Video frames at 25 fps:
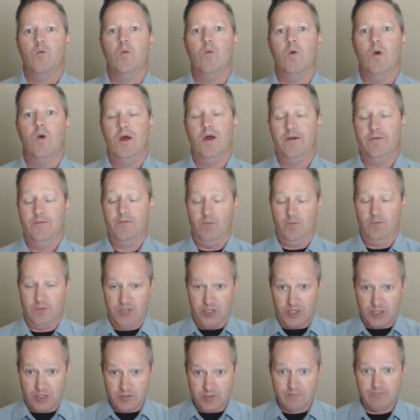
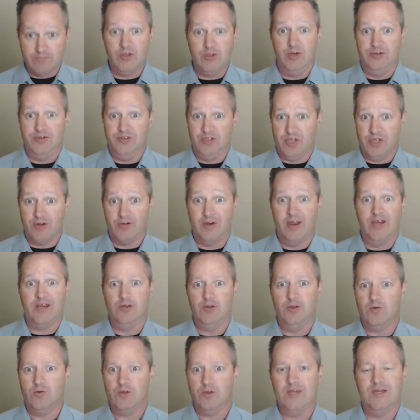to generate
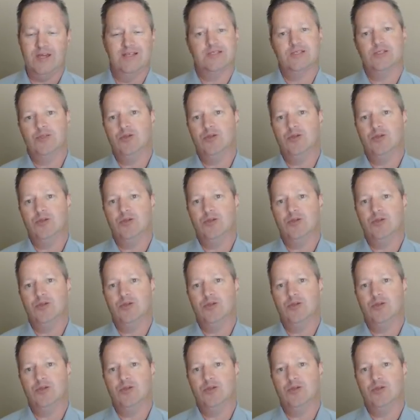new leads,